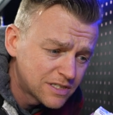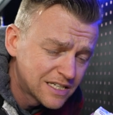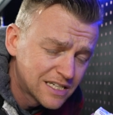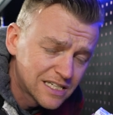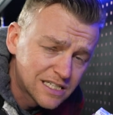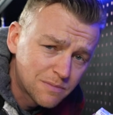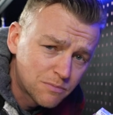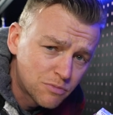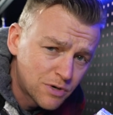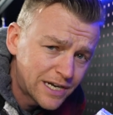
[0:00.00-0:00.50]
It
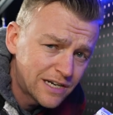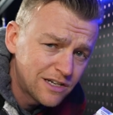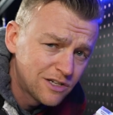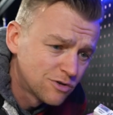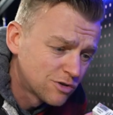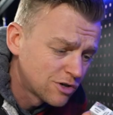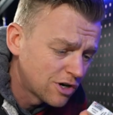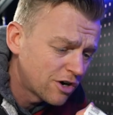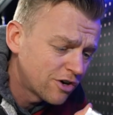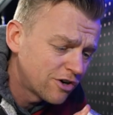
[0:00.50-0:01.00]
is a brand new
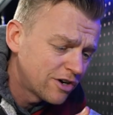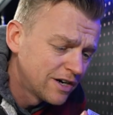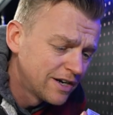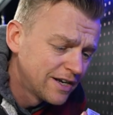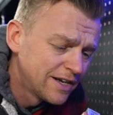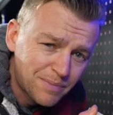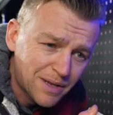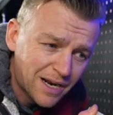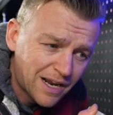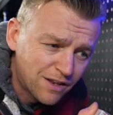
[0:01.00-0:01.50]
car,
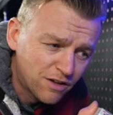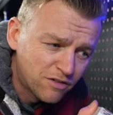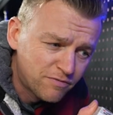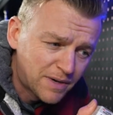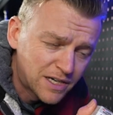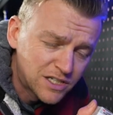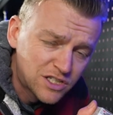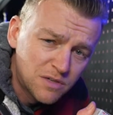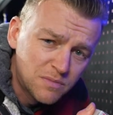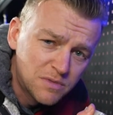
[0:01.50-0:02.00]
but I love
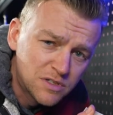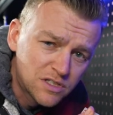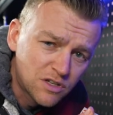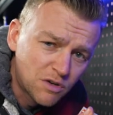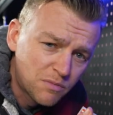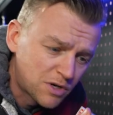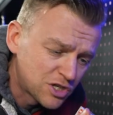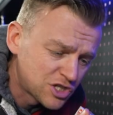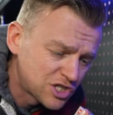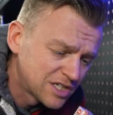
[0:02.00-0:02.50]
my Jimny so
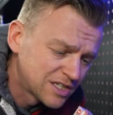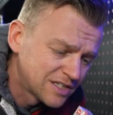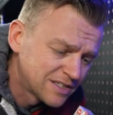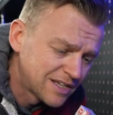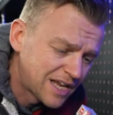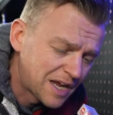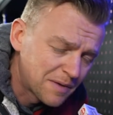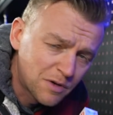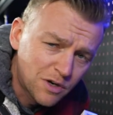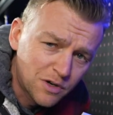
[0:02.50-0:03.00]
much,
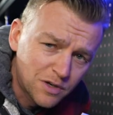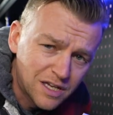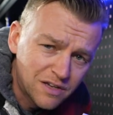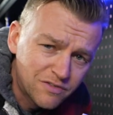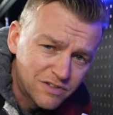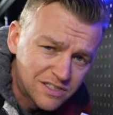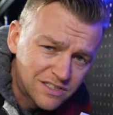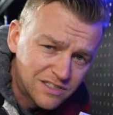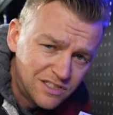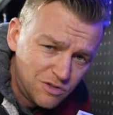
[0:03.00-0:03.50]
I'm gonna give
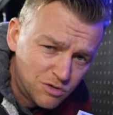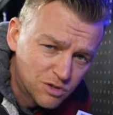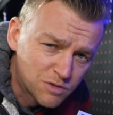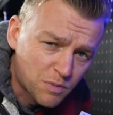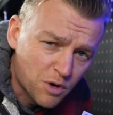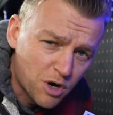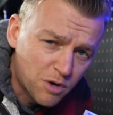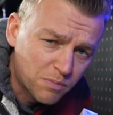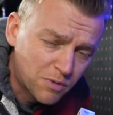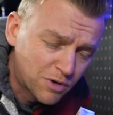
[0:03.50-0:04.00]
it new
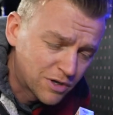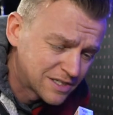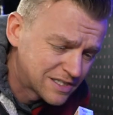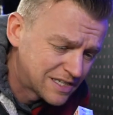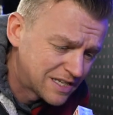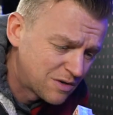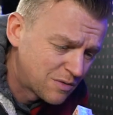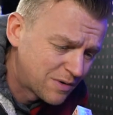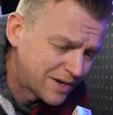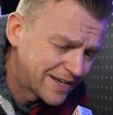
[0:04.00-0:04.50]
spark plugs
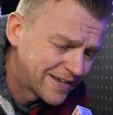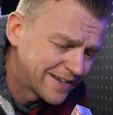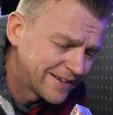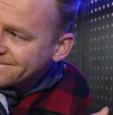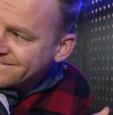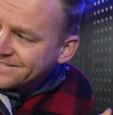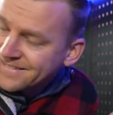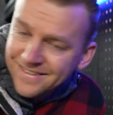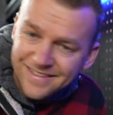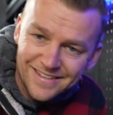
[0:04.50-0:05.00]
anyway.
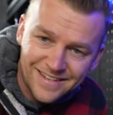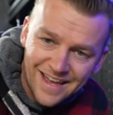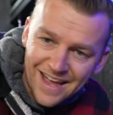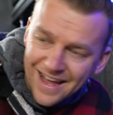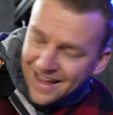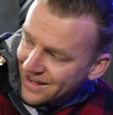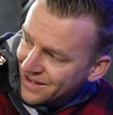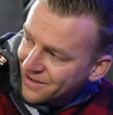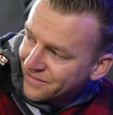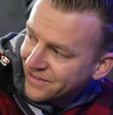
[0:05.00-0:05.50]
Yeah,
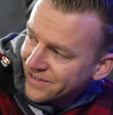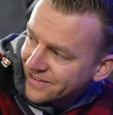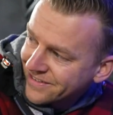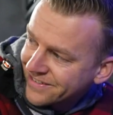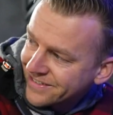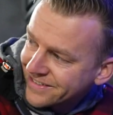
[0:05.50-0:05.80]
I love you.